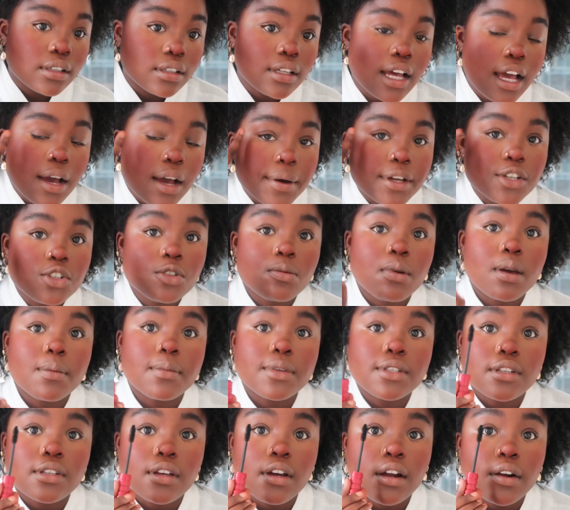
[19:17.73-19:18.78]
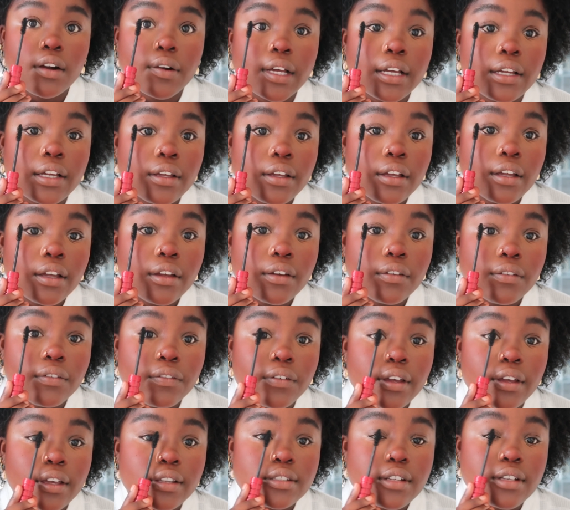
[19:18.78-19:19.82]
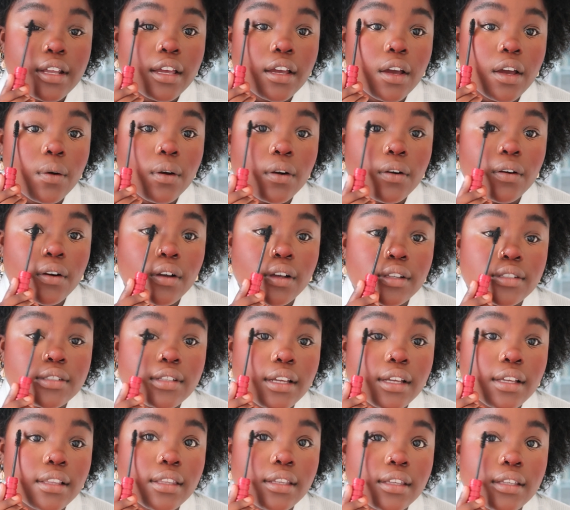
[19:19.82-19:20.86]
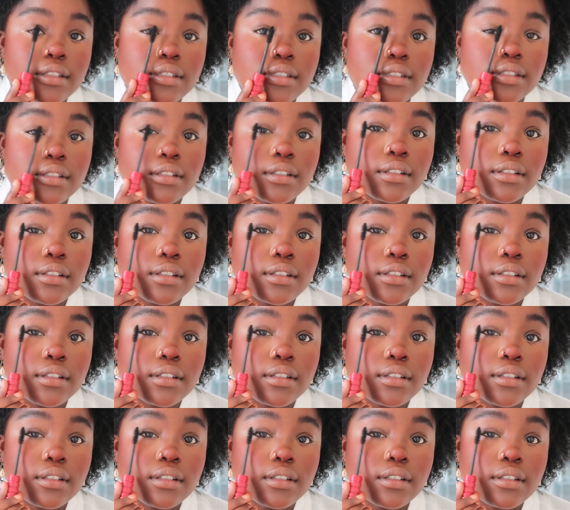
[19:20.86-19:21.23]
How I do my mascara. First I go across like this,